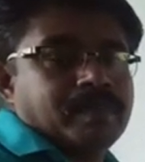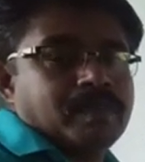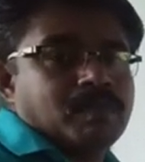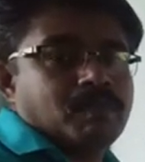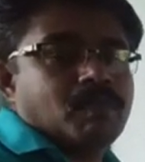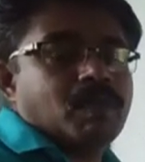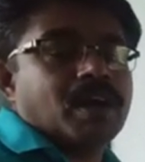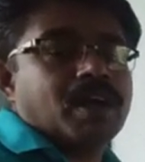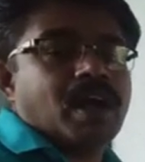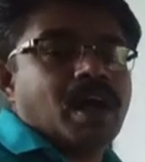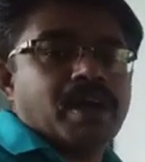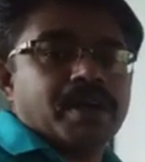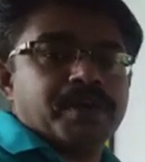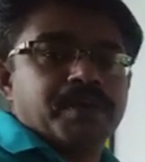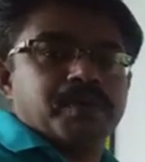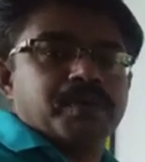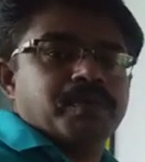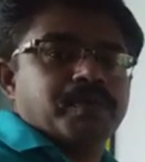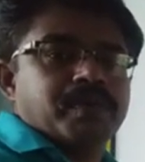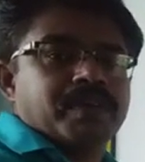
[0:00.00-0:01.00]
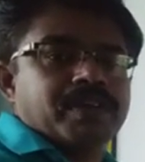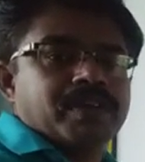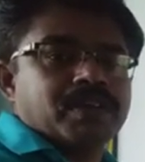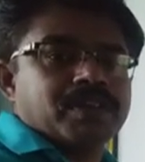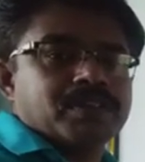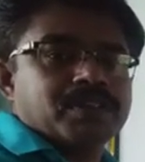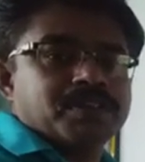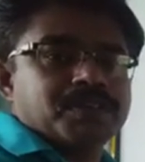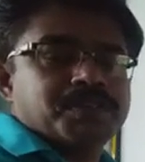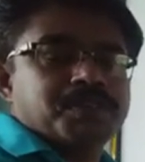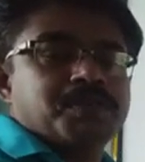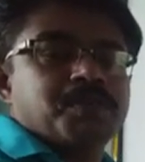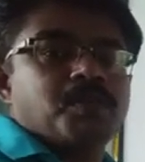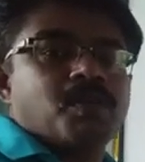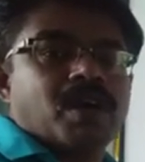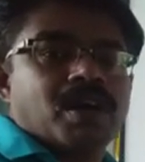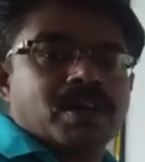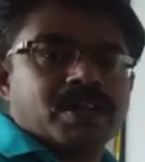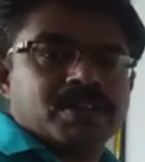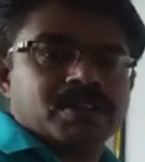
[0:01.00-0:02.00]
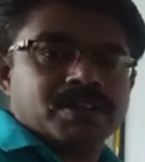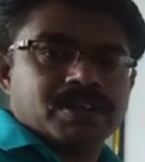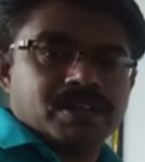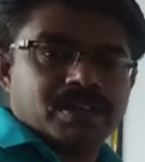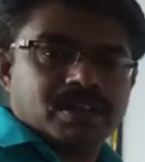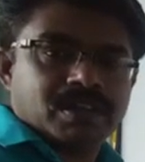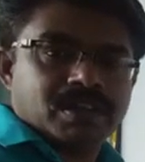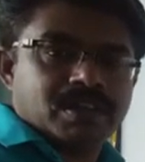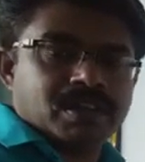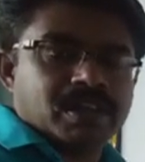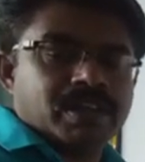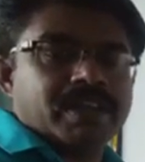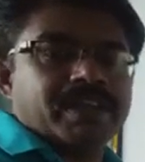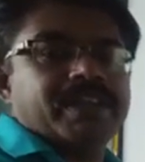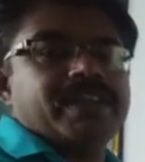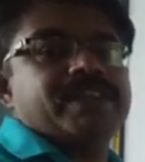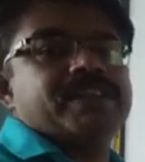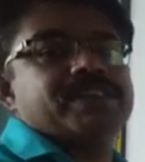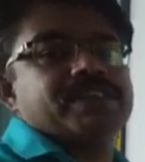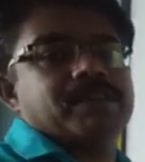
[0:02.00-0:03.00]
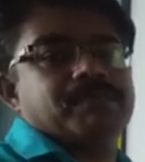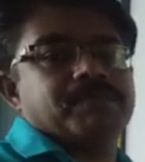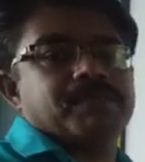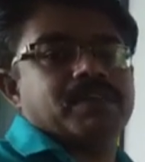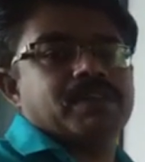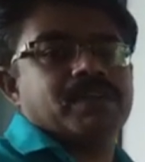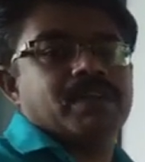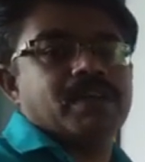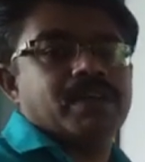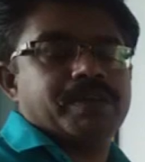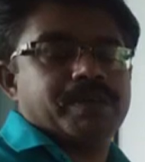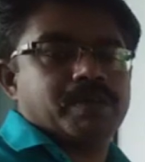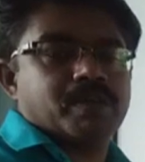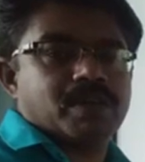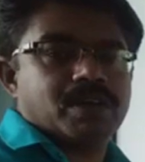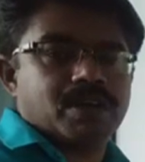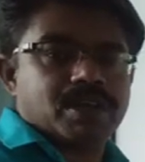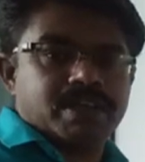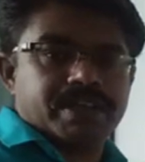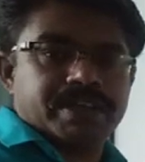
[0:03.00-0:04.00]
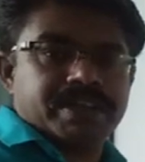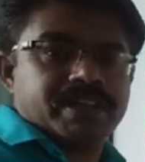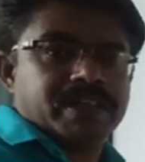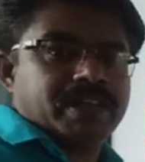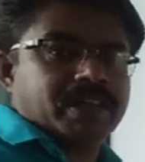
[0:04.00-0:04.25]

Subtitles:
what are you doing? You are learning something. You are learning